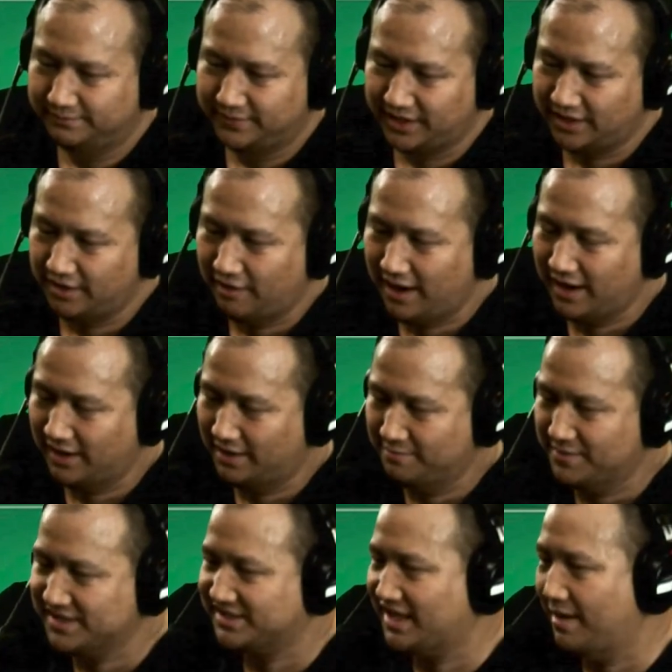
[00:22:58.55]
I
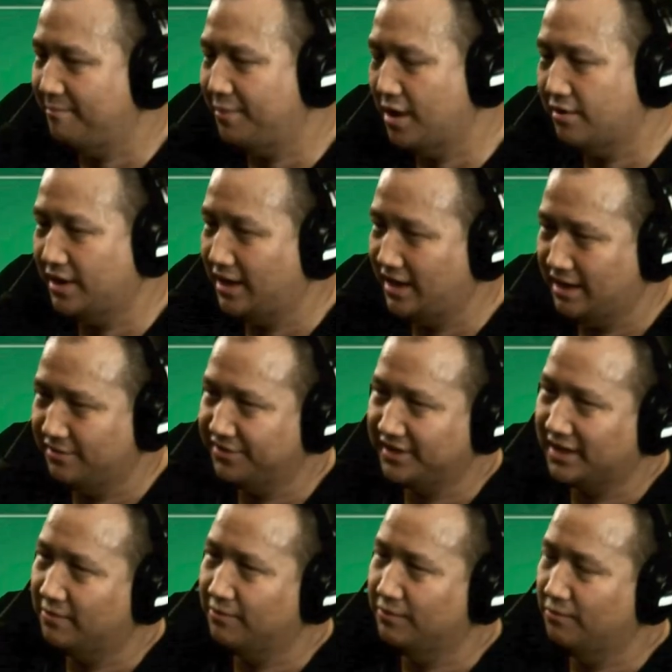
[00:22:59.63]
missed that boat. I don't
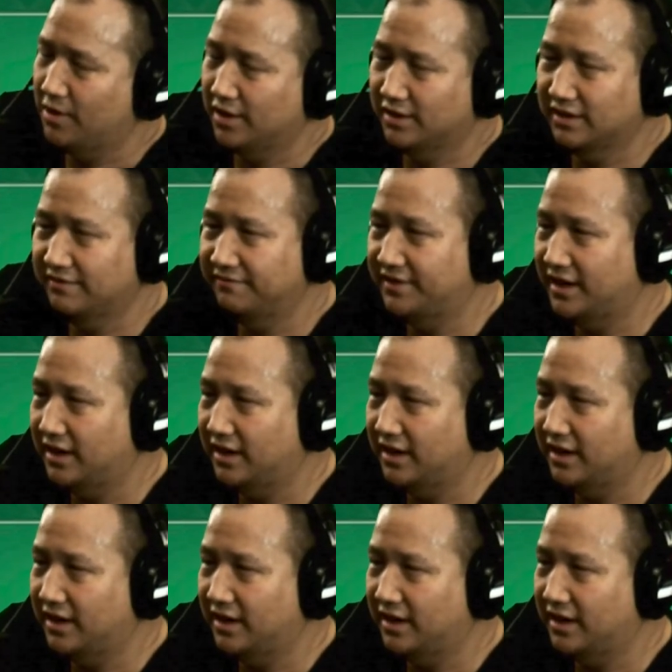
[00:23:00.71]
think I would want to live